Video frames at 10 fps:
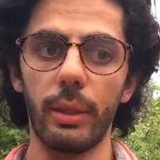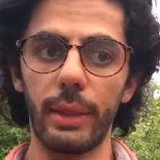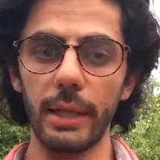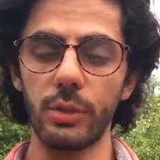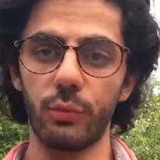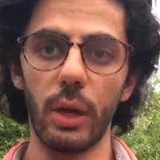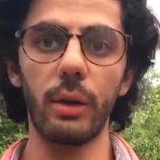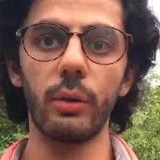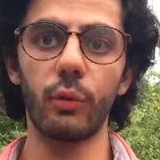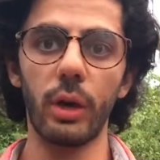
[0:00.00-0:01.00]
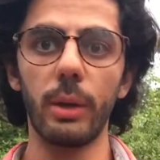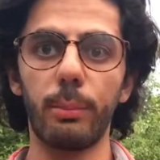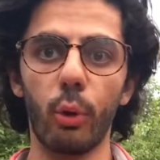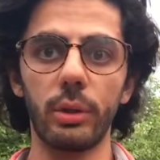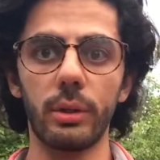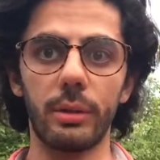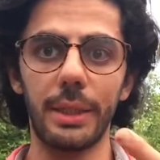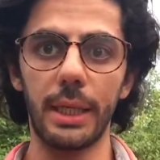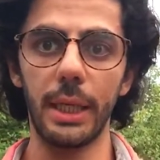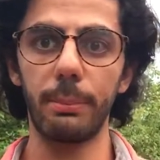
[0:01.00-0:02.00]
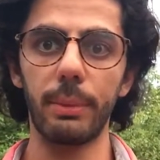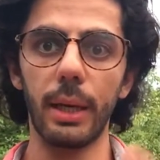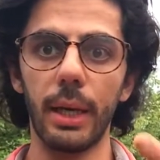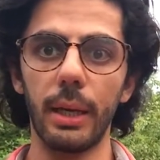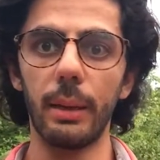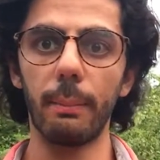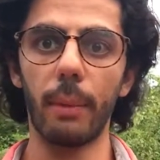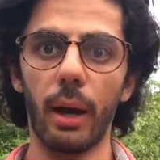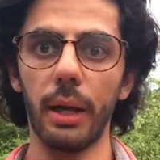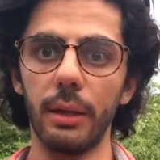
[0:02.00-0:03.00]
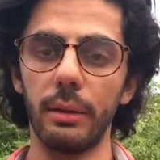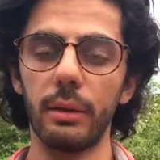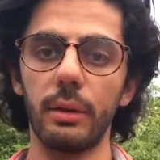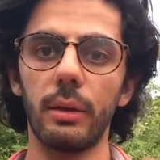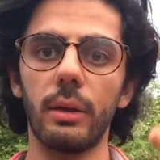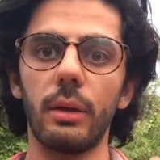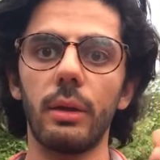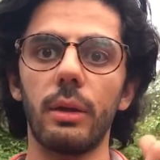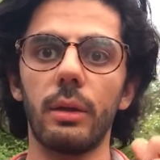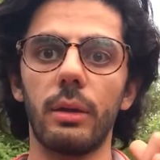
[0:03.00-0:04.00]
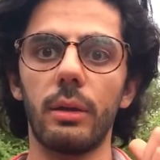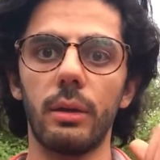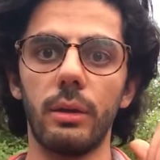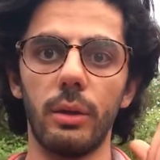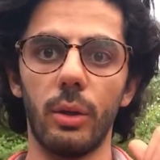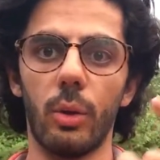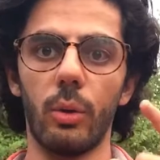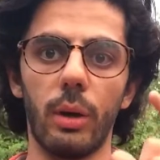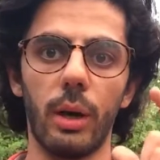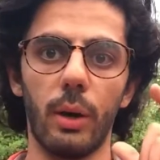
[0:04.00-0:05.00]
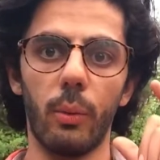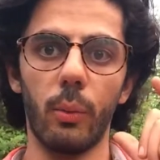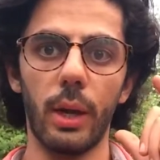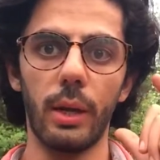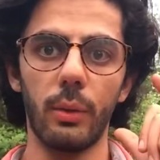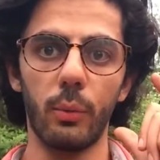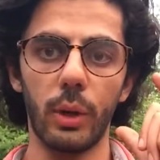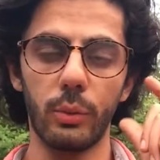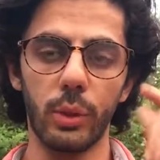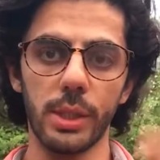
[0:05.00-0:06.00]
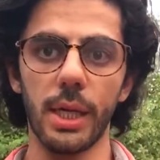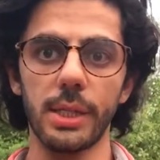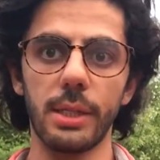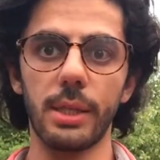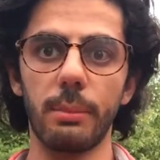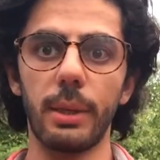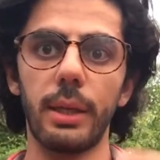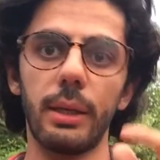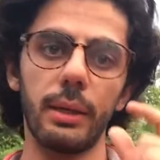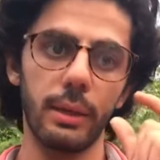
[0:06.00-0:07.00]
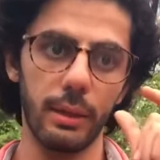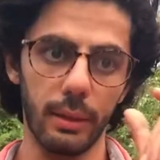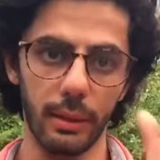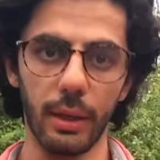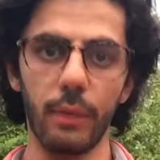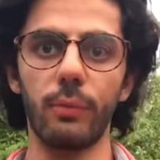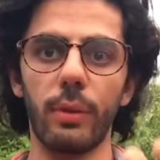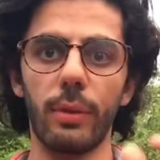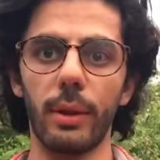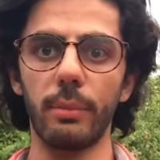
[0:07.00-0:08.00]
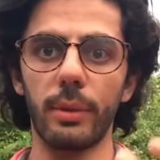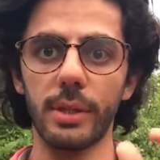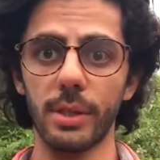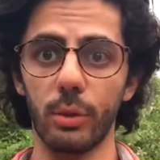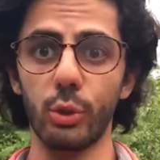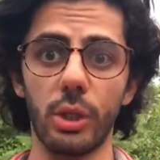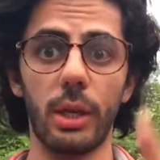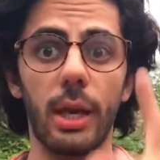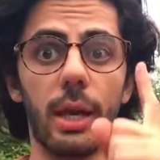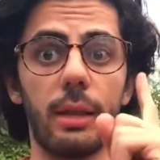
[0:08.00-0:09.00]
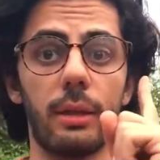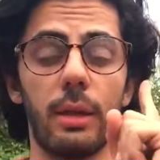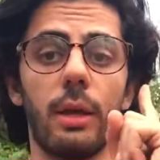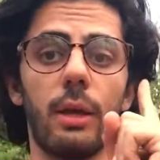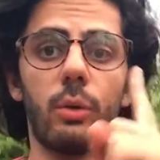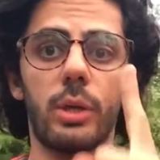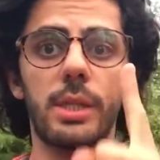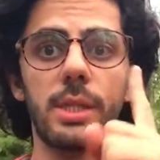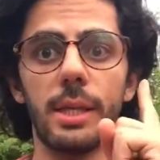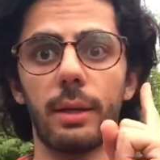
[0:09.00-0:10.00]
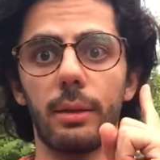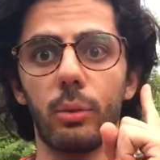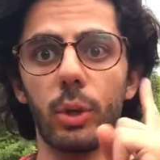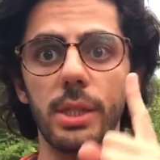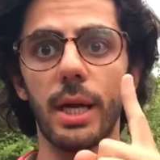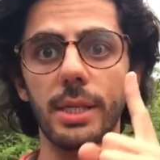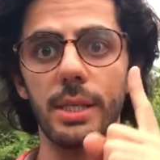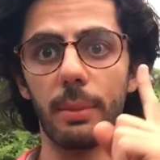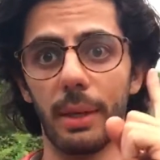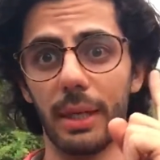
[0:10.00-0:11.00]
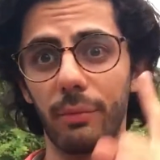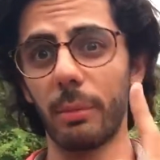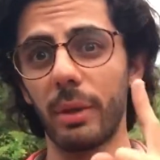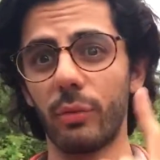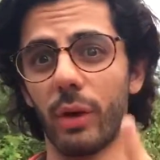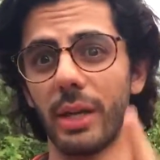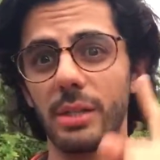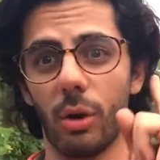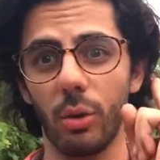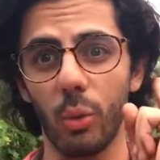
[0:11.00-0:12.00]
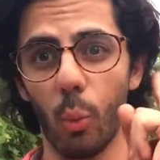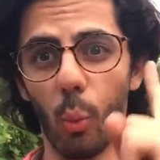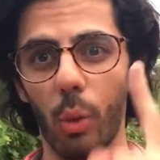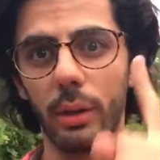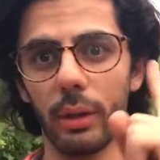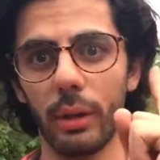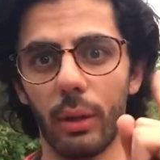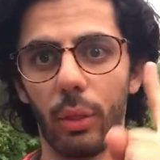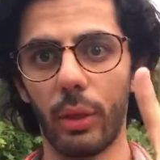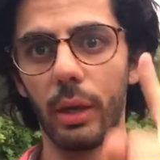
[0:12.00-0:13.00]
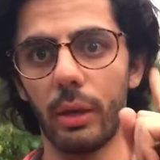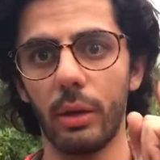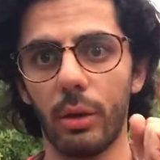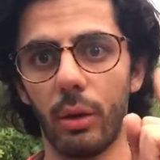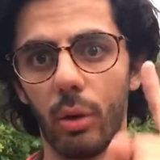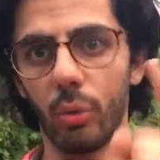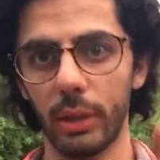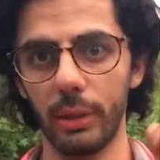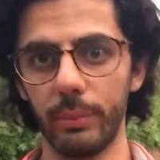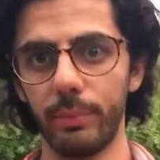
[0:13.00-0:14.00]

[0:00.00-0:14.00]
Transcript: that's very, very important to keep in mind. You know, when criticizing somebody, give them the solution, and criticize them and give them advice on one thing only.